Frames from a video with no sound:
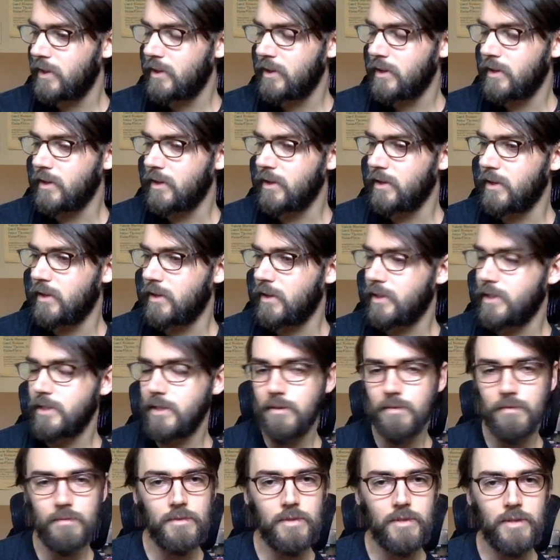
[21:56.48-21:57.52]
That's
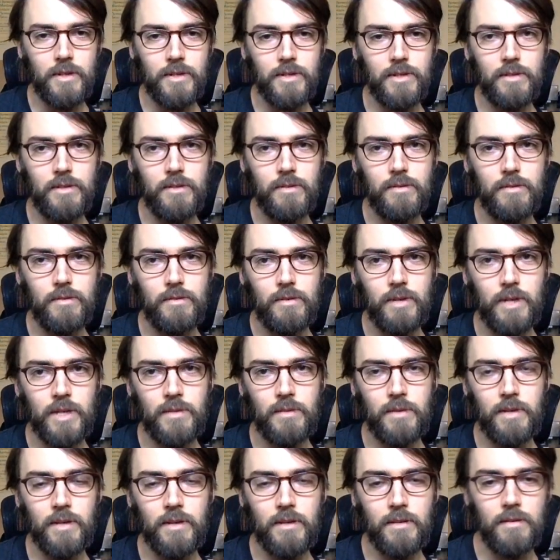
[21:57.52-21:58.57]
it. So I'll see you next
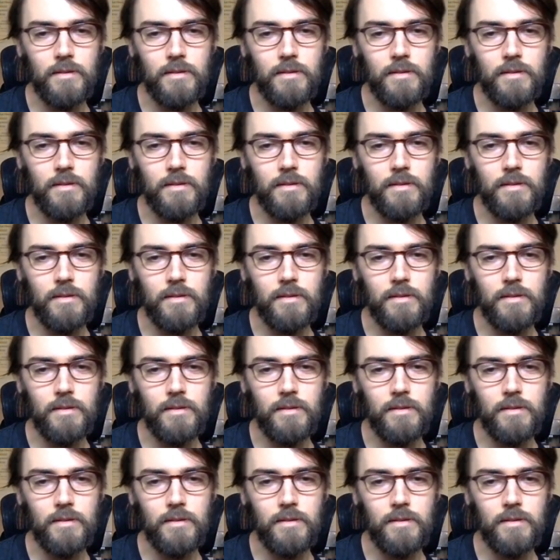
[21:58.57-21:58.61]
week.